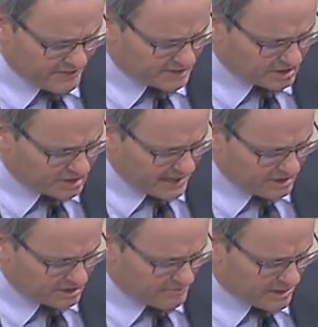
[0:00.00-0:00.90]
there is a
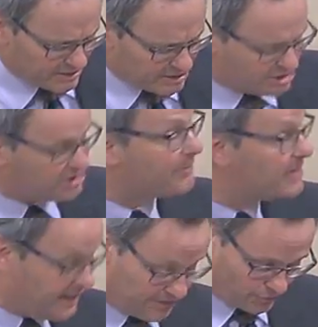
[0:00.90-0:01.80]
sense among some
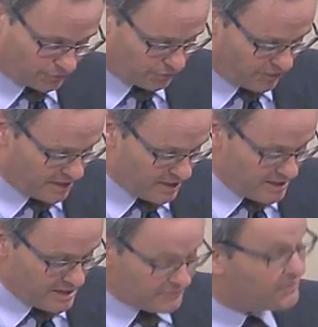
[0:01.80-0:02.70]
in industry
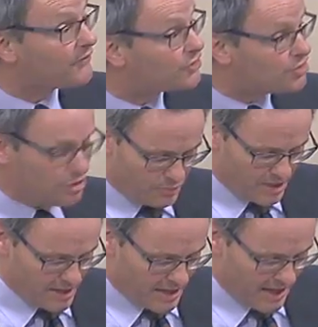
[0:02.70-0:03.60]
that the
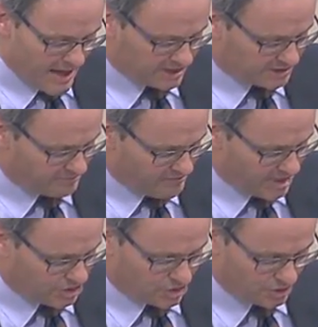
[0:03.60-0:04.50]
2-year
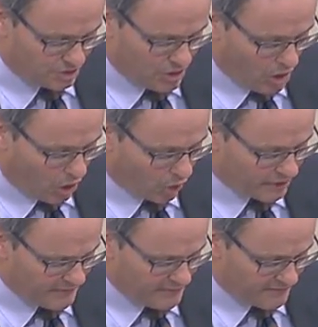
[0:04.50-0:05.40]
expiration on
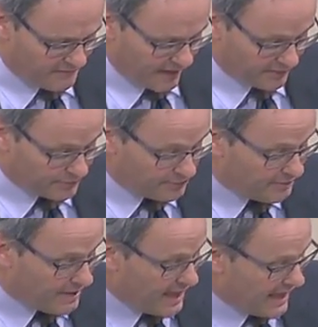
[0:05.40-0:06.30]
levy
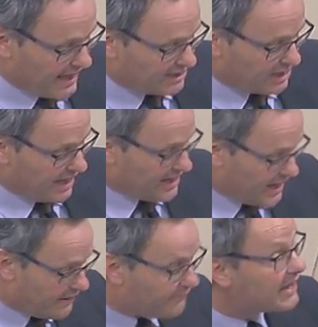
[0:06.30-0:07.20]
funds is
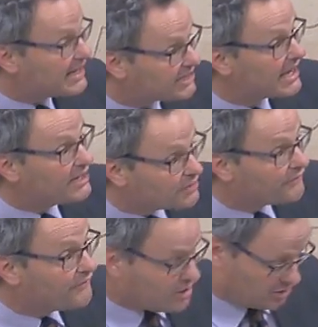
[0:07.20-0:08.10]

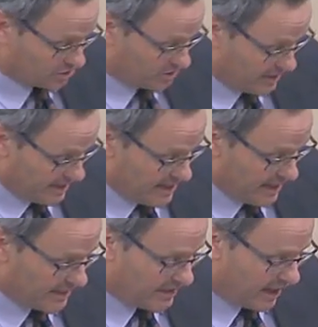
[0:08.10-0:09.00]
inadvertently
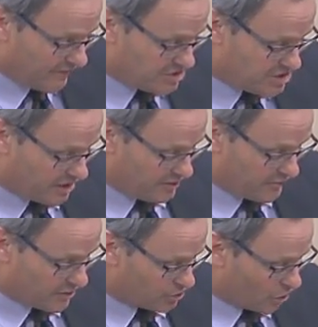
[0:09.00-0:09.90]
encouraging
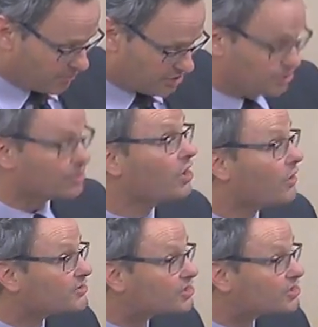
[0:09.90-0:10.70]
the adoption of a